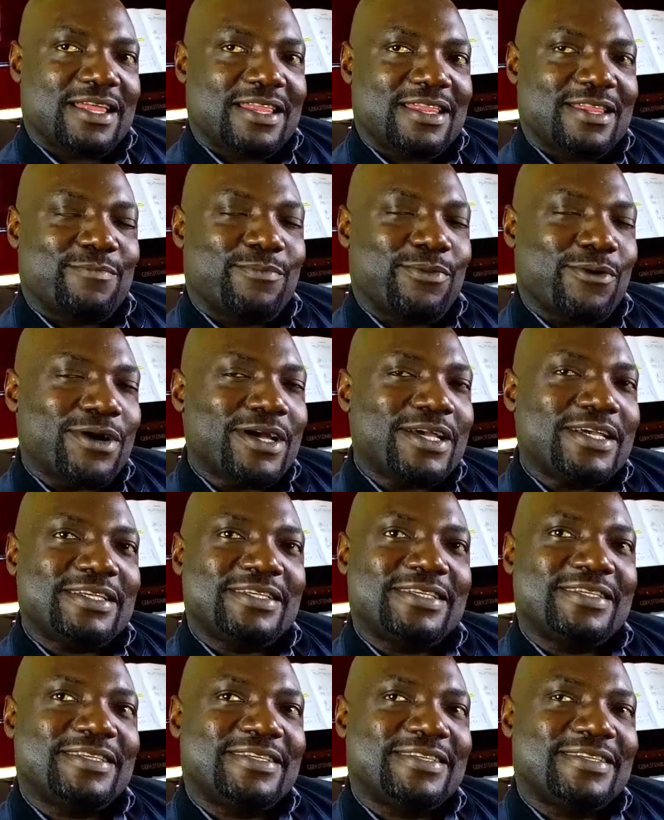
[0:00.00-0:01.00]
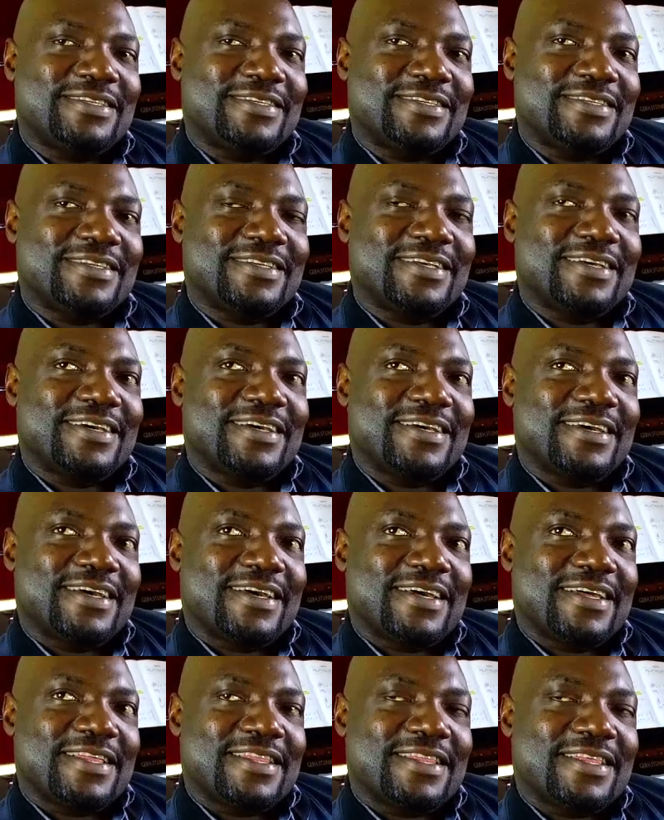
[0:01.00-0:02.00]
The boys,
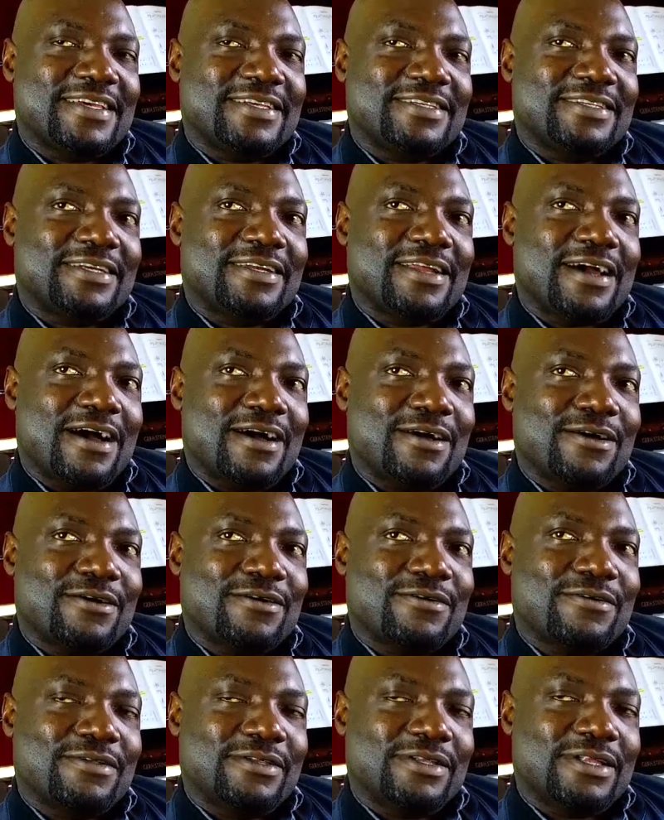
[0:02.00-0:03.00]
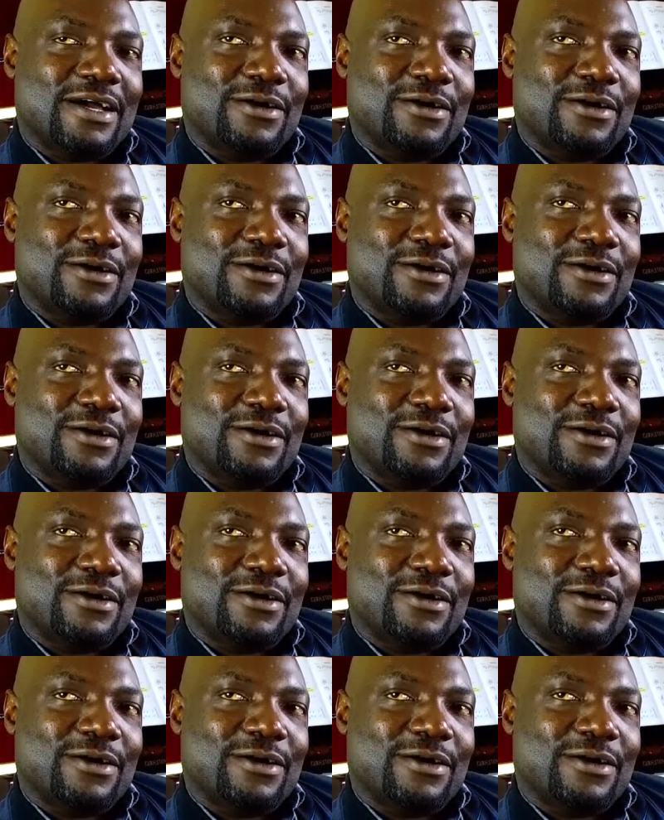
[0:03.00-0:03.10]
there's an uncle,